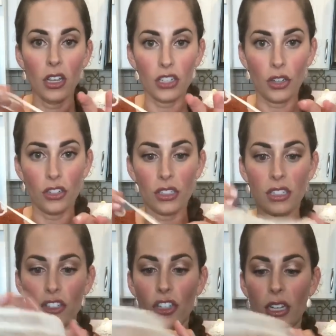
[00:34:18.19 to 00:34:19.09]
So you just
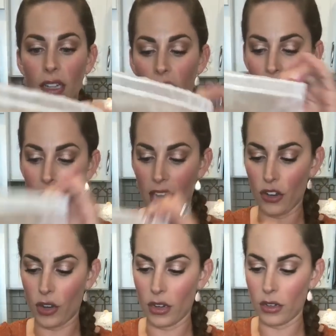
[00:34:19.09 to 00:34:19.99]
cinch it in like that
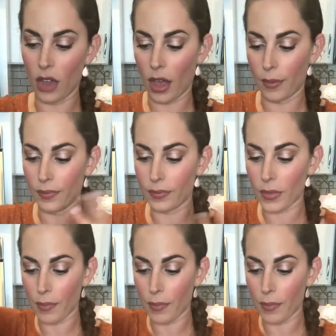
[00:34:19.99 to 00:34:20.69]
and you can um,